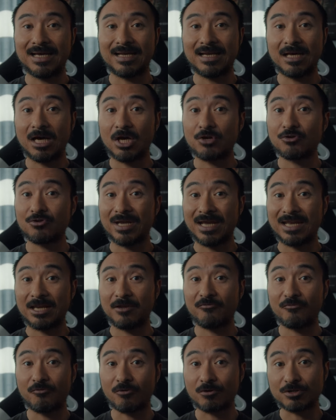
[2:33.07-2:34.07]
at
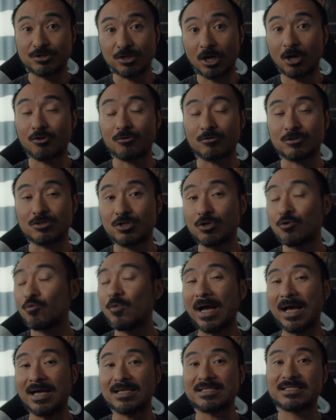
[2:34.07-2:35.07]
$184
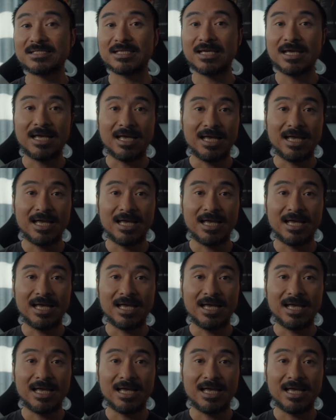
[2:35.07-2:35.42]
US.